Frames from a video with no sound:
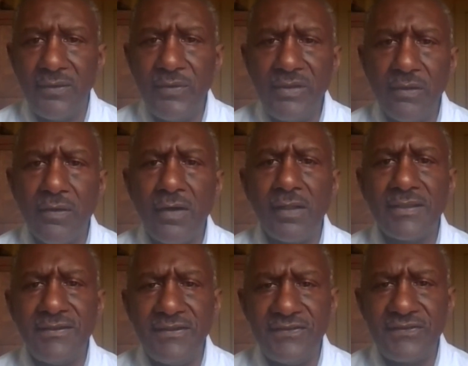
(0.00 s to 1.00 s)
We are
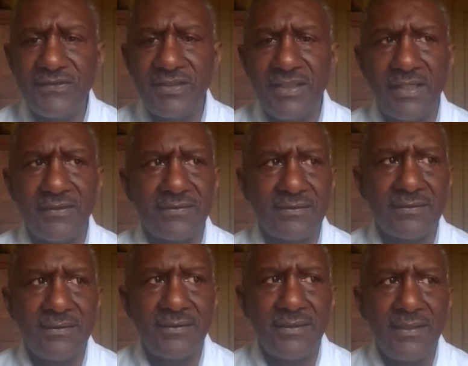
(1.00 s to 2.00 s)
all in this together.
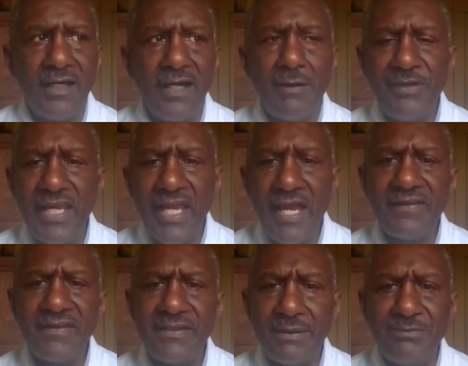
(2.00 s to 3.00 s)
On behalf
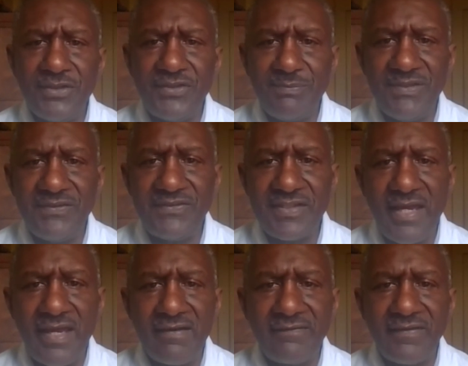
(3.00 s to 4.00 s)
of the WASB
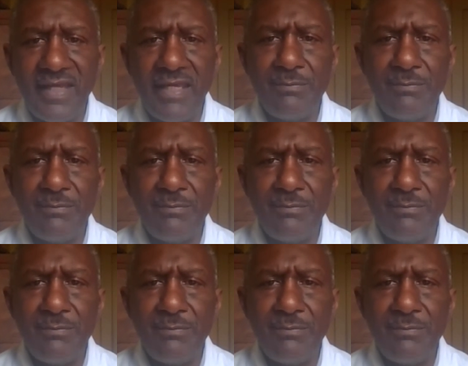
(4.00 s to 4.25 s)
staff,